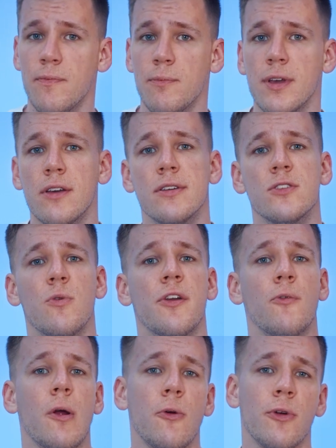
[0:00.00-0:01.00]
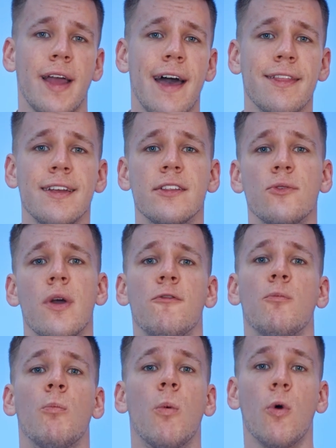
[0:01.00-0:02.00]
because with a rarer cat lead you
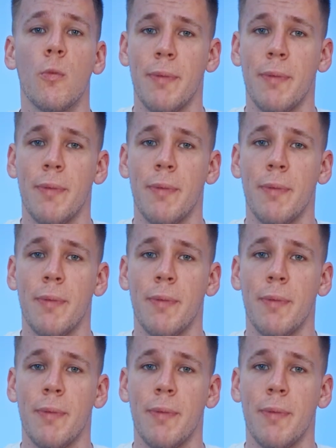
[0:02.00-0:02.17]
have more